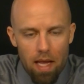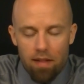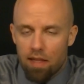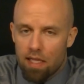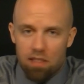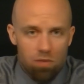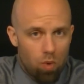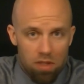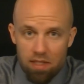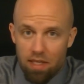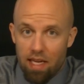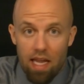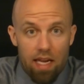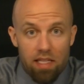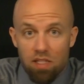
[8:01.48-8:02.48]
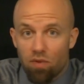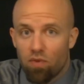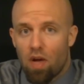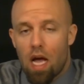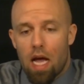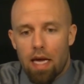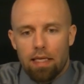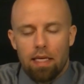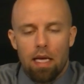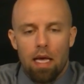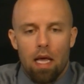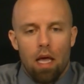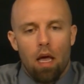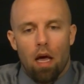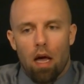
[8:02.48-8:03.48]
and that's, once again, it's fine.
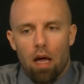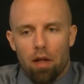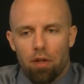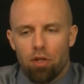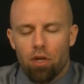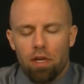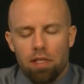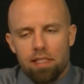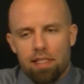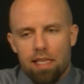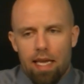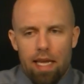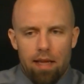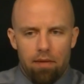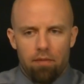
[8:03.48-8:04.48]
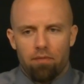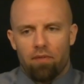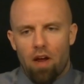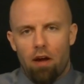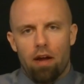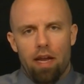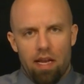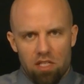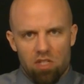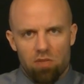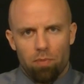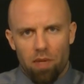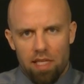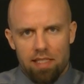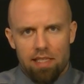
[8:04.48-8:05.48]
And you can see varying
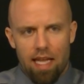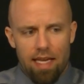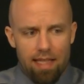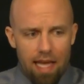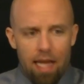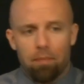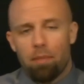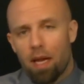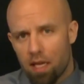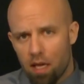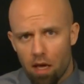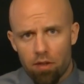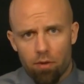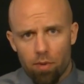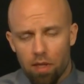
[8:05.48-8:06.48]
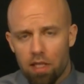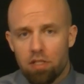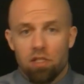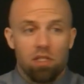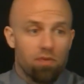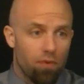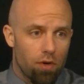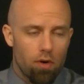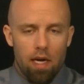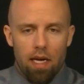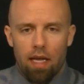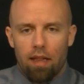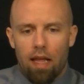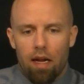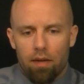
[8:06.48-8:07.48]
splits like that in many other religions. For crying
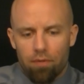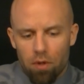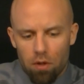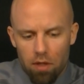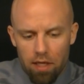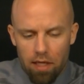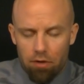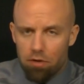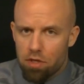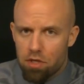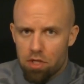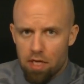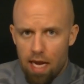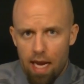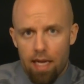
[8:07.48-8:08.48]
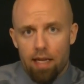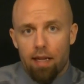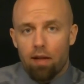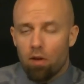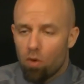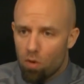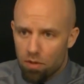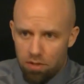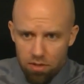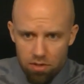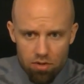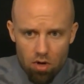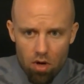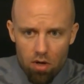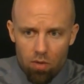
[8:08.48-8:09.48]
out loud, if you look at Christianity, of course, it
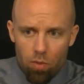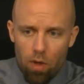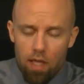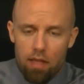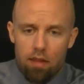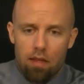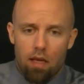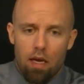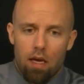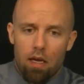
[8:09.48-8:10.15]
started with,